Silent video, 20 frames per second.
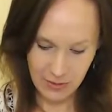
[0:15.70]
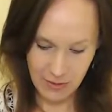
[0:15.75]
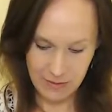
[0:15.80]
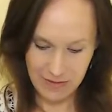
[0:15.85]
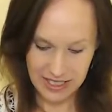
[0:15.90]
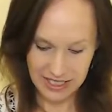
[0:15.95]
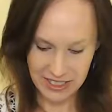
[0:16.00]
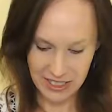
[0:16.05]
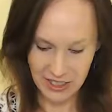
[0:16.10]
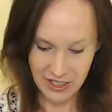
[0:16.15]
what
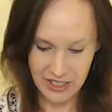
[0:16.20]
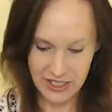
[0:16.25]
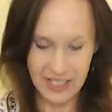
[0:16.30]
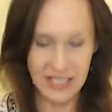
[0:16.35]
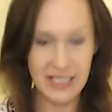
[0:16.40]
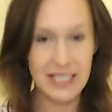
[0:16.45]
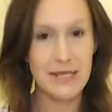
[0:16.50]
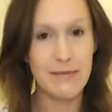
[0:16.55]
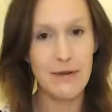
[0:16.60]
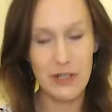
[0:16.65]
messages
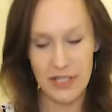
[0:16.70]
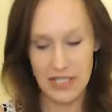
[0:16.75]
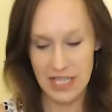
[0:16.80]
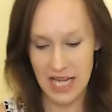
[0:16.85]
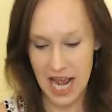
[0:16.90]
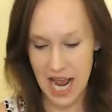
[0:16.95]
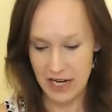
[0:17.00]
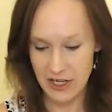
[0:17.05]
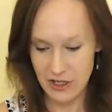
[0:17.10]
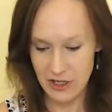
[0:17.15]
the Spirit
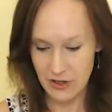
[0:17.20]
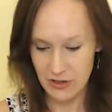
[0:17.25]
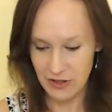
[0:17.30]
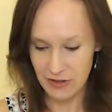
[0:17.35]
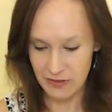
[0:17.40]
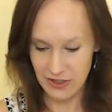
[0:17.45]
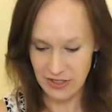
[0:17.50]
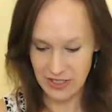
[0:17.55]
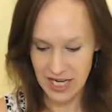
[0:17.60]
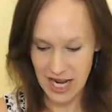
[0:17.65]
and
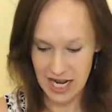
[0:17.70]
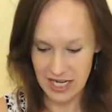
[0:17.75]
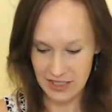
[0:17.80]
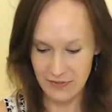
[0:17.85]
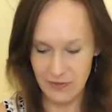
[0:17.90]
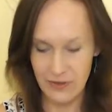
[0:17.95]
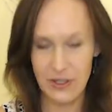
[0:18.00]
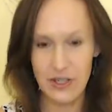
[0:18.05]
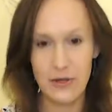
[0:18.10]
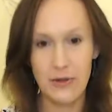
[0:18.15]
Universe has
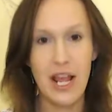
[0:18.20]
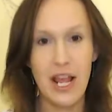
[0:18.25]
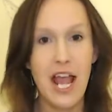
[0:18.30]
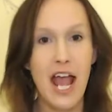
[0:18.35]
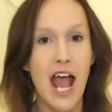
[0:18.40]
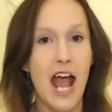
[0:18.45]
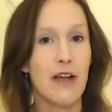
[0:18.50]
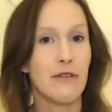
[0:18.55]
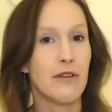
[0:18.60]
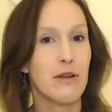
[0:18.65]
for you.
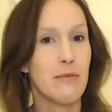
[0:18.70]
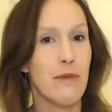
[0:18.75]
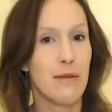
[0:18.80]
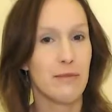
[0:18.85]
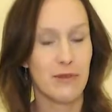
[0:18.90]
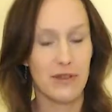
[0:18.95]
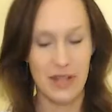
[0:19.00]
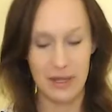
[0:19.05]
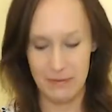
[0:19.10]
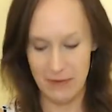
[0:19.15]
And
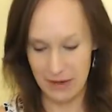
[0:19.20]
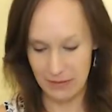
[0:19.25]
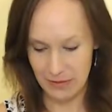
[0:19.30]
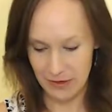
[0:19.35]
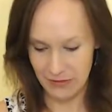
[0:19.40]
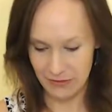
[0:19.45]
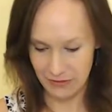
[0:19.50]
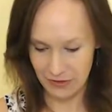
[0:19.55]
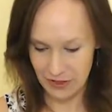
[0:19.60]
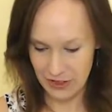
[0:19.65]
remember, they might be
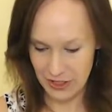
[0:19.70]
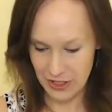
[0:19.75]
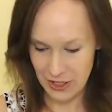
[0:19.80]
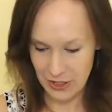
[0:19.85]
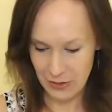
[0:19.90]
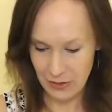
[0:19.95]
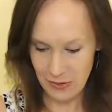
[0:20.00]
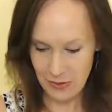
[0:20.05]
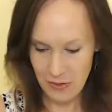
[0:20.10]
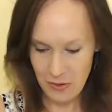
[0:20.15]
for
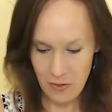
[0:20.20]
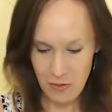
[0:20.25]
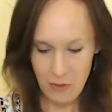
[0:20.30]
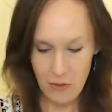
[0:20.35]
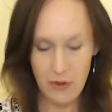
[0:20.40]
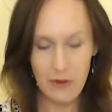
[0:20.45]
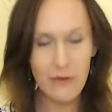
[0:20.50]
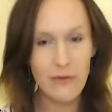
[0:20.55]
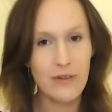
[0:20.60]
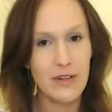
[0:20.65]
you
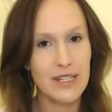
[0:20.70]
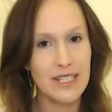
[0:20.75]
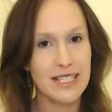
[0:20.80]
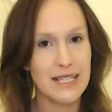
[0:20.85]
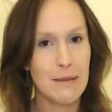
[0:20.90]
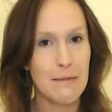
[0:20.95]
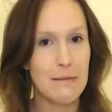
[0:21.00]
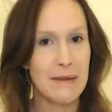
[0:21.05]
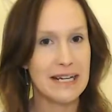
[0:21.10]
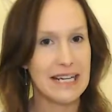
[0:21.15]
or for
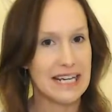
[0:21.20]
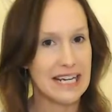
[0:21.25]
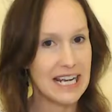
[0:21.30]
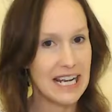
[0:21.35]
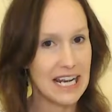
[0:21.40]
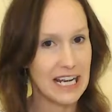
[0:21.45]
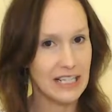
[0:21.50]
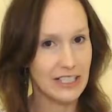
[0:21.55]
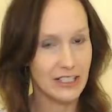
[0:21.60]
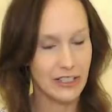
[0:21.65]
somebody
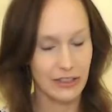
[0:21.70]
in